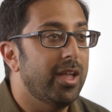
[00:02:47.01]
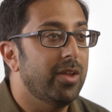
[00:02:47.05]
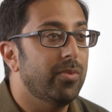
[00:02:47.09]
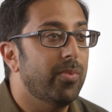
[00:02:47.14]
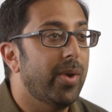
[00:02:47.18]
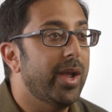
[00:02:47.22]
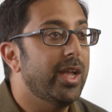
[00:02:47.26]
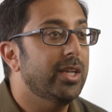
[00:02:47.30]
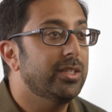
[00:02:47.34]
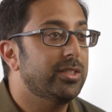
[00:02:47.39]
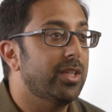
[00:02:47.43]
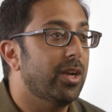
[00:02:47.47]
in
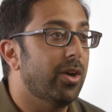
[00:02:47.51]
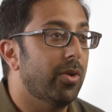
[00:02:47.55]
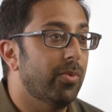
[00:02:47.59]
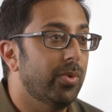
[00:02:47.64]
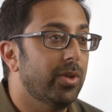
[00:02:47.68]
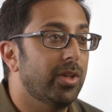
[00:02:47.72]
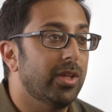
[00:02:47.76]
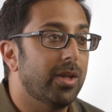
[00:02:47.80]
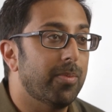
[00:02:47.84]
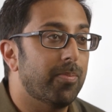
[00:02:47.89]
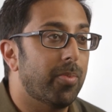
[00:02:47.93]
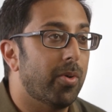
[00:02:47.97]
ways that are
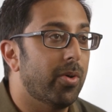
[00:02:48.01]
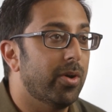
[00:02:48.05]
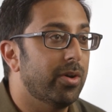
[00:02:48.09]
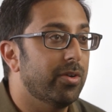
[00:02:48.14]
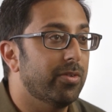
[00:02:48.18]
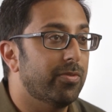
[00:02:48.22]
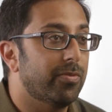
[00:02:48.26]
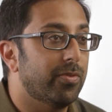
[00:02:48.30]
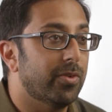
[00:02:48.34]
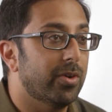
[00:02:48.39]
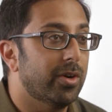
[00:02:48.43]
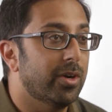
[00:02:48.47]
really
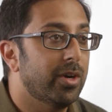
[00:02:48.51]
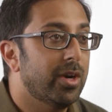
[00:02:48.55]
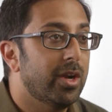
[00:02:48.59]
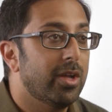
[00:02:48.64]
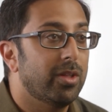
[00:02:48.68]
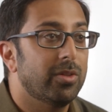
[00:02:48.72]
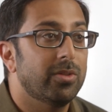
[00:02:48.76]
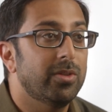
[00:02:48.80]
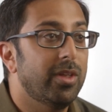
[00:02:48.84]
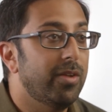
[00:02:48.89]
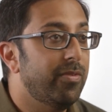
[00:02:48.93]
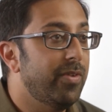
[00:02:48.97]
important for
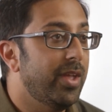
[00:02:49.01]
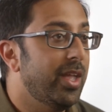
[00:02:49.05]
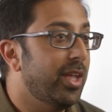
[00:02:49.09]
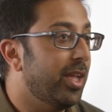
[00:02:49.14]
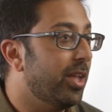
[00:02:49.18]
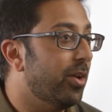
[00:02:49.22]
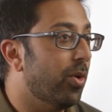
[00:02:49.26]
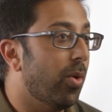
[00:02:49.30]
living